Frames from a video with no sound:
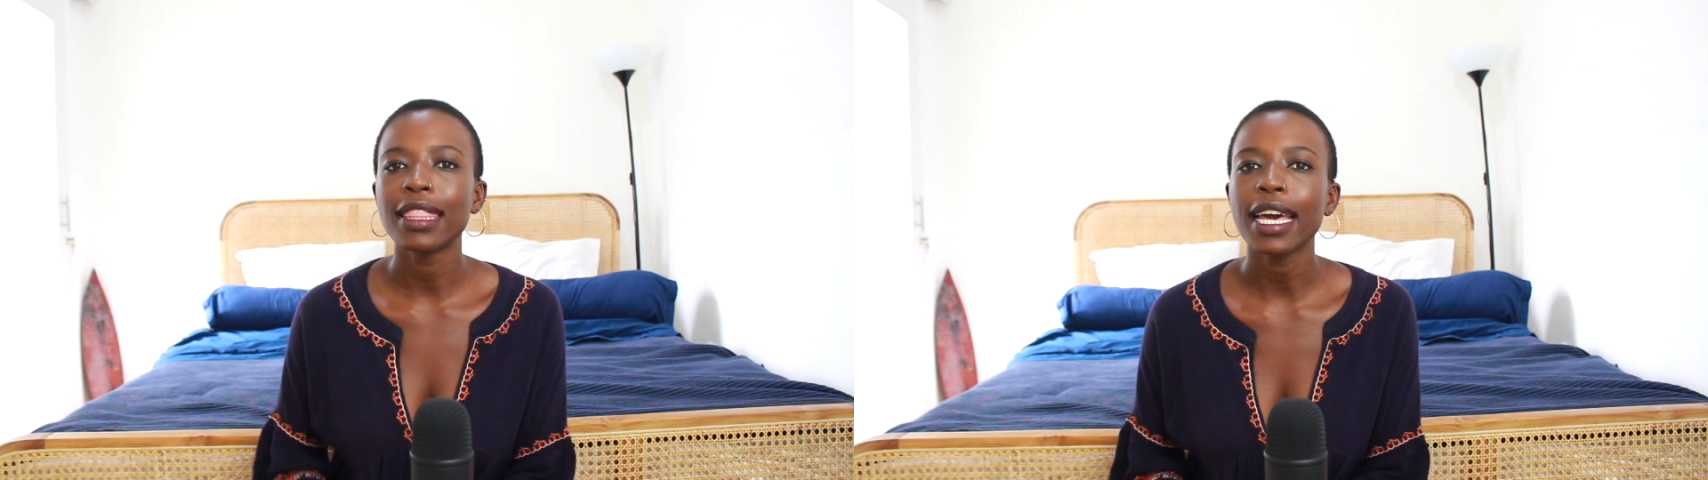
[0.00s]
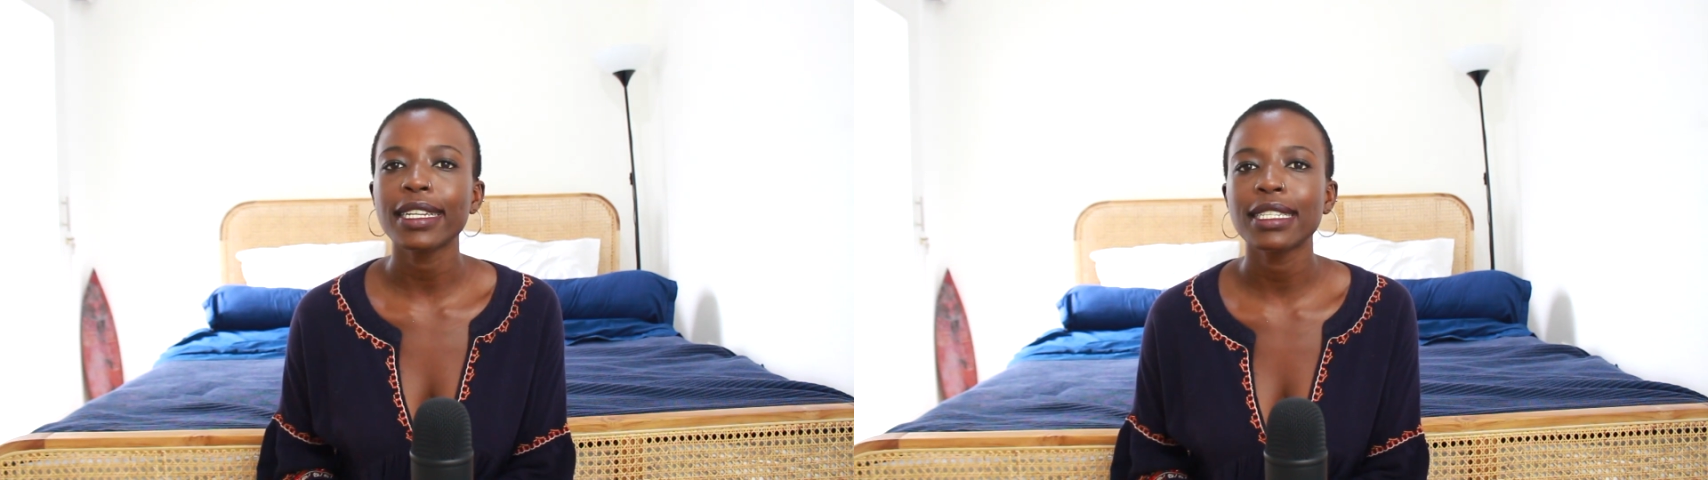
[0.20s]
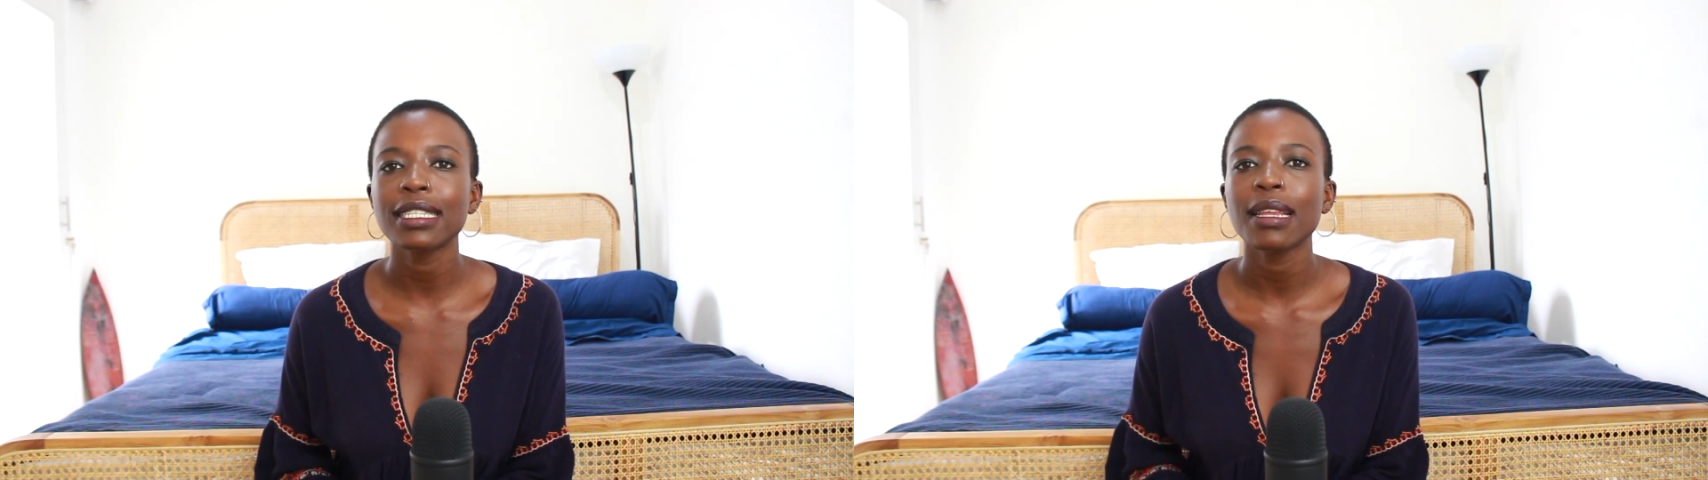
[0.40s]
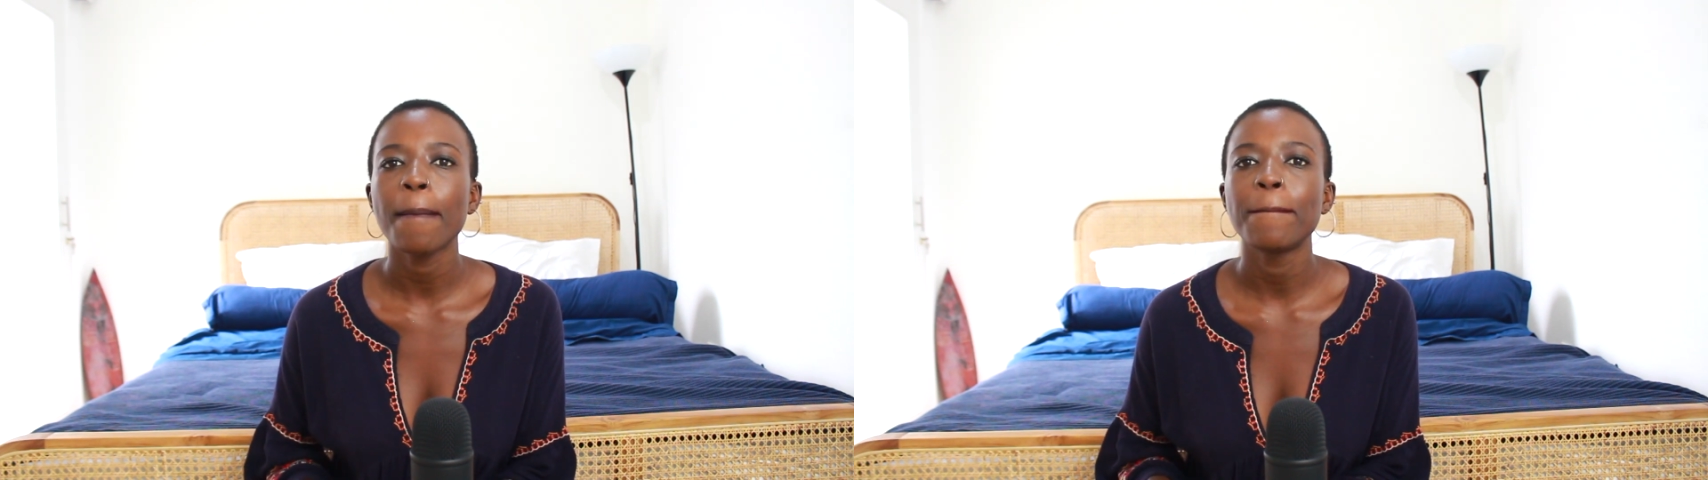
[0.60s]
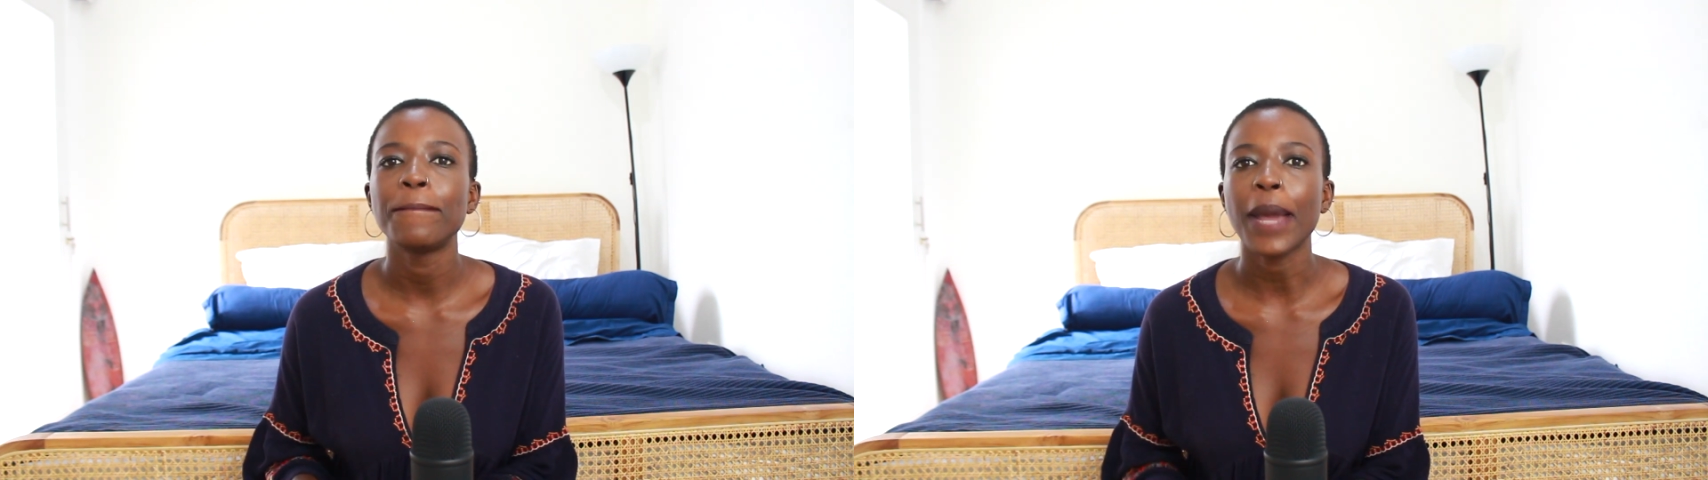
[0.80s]
that
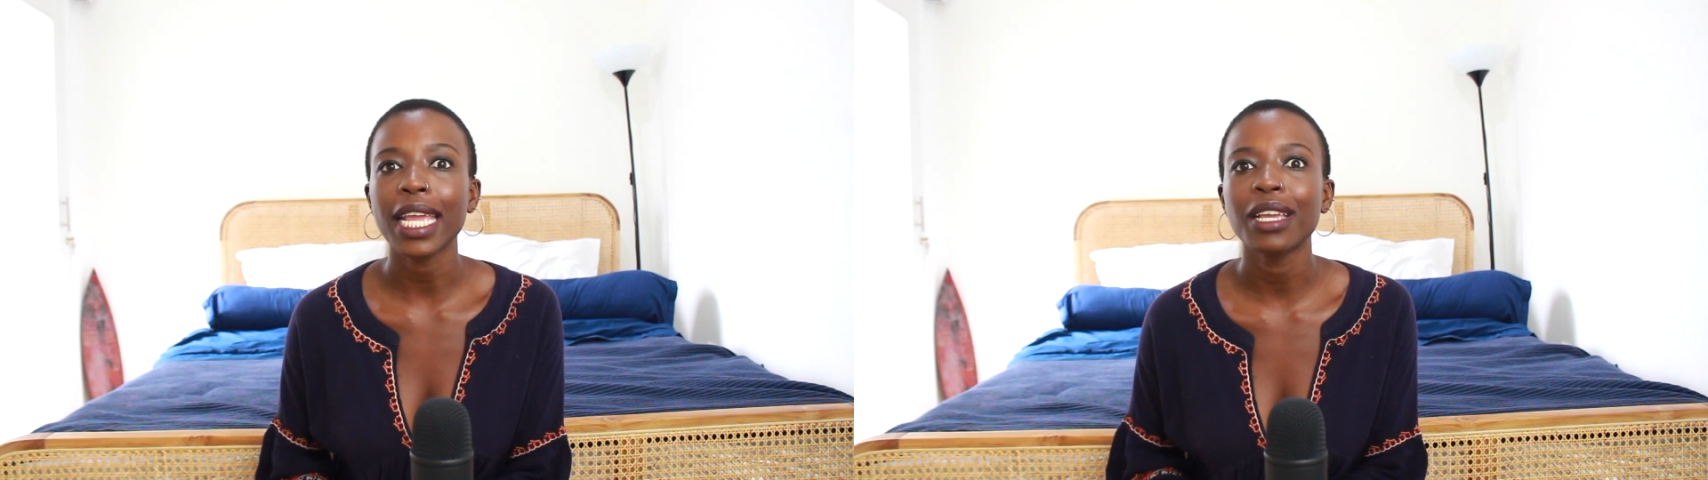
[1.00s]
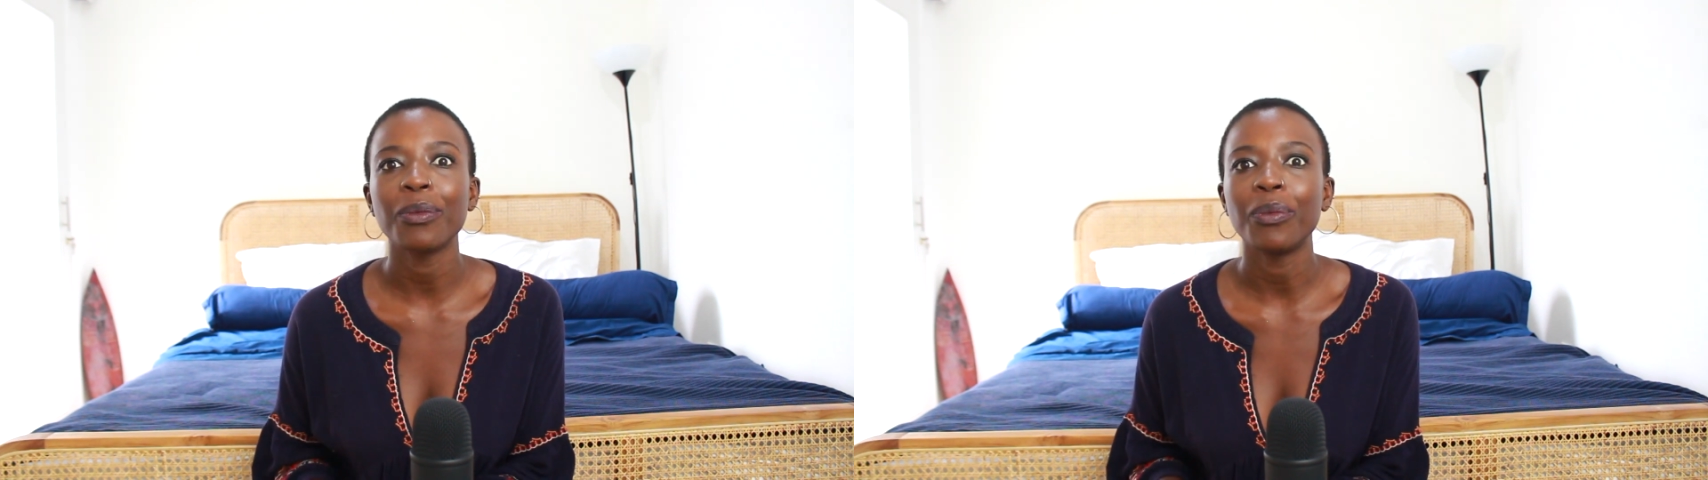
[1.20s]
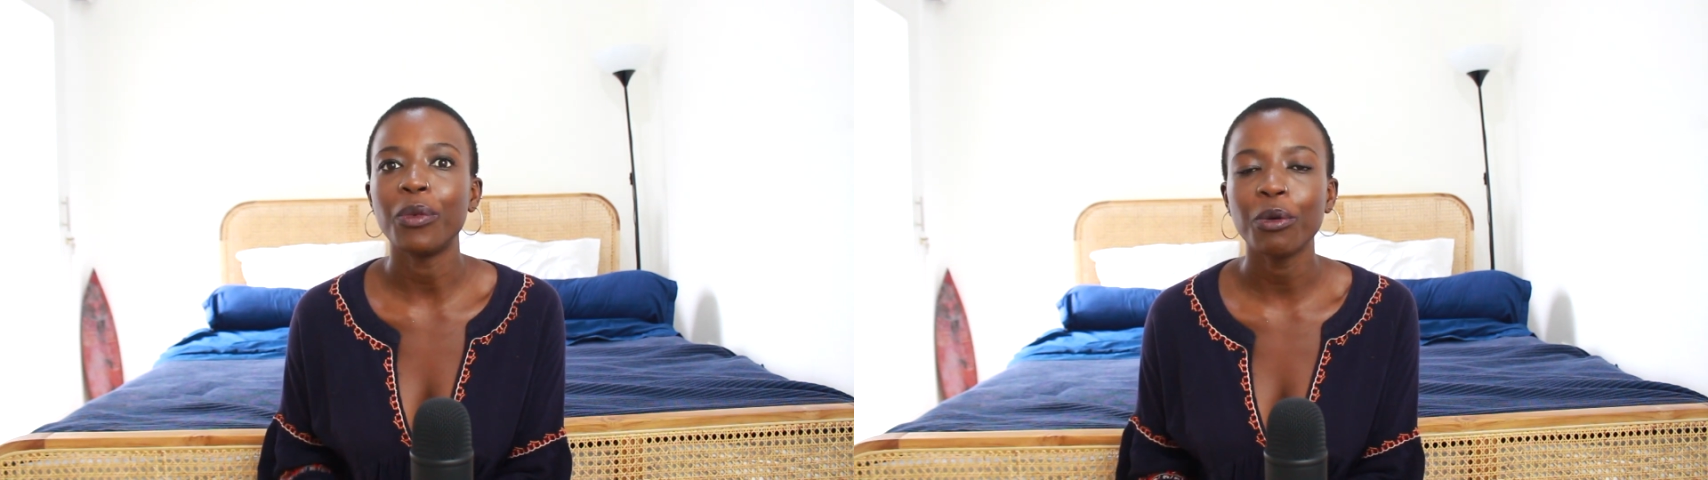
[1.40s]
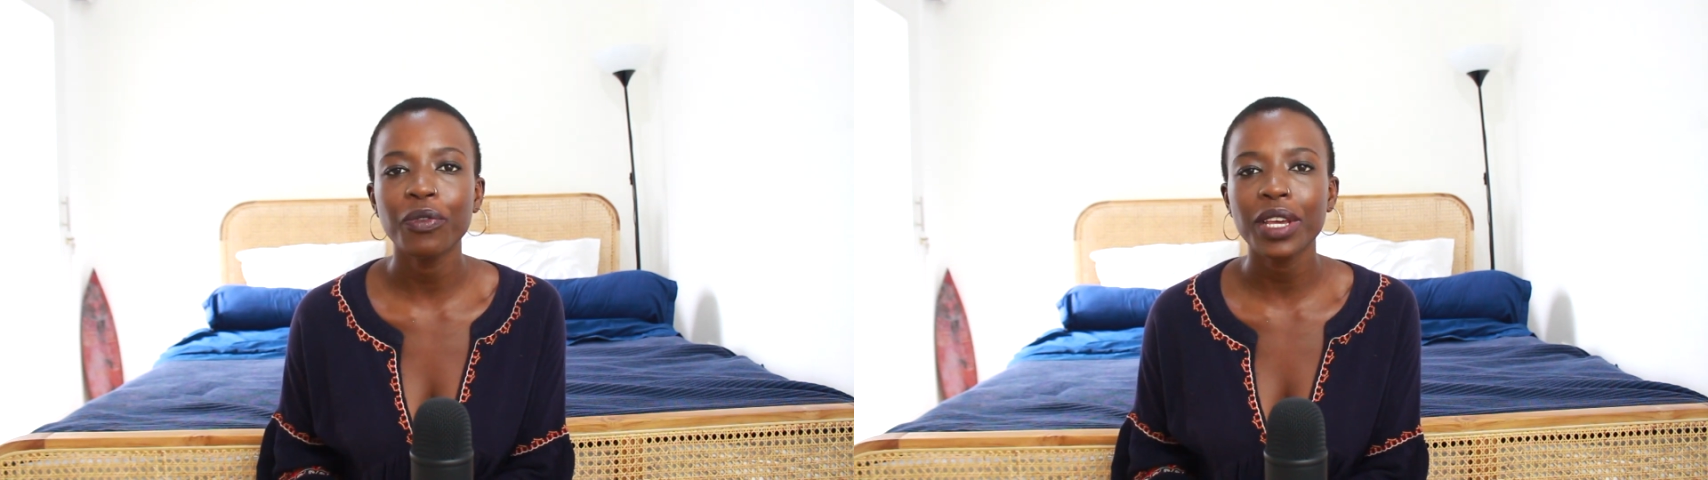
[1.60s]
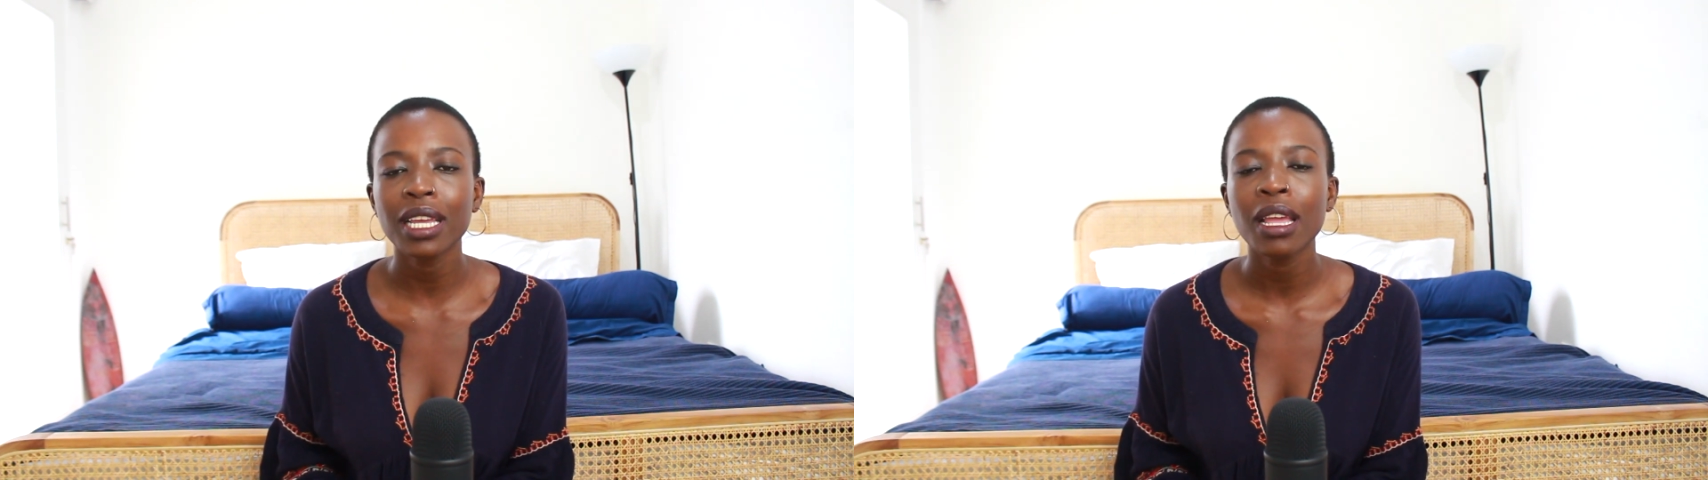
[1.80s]
bike
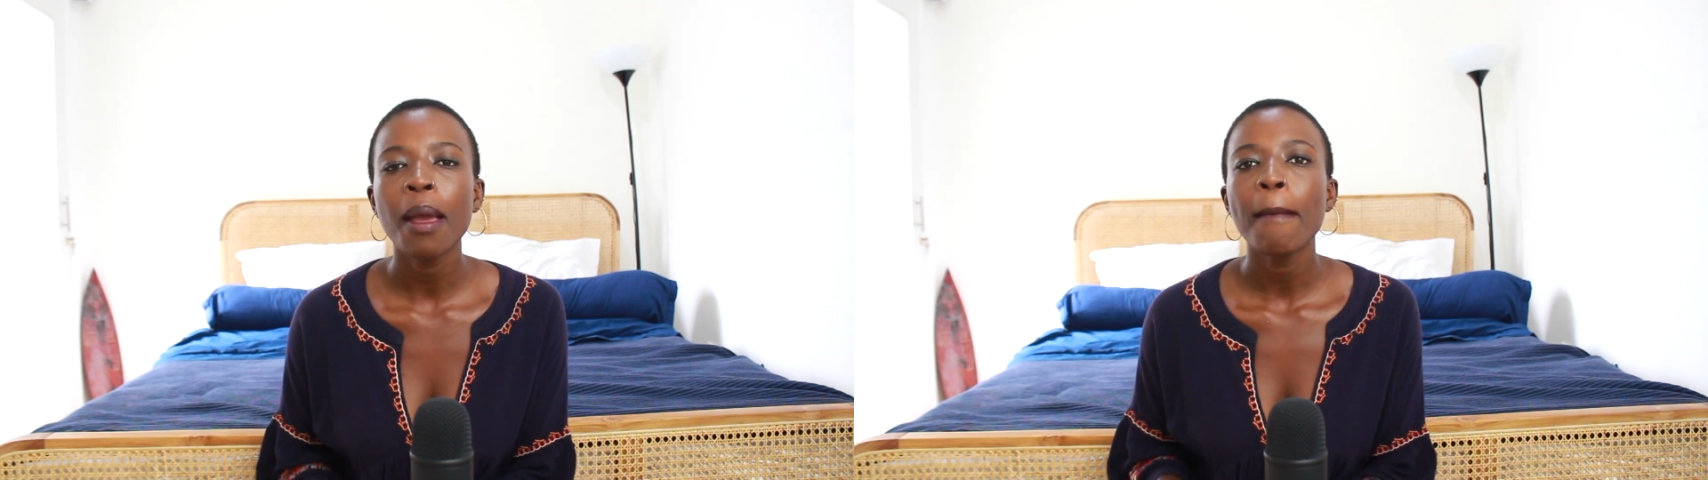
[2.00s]
moving,